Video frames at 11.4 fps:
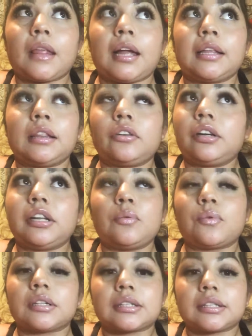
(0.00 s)
i literally
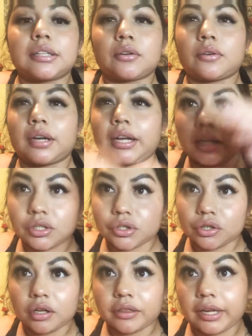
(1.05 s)
was still kind of in
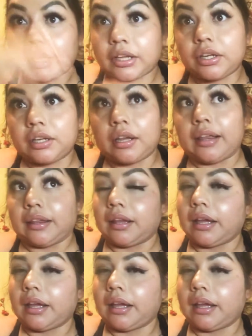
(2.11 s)
shock that i couldn't I,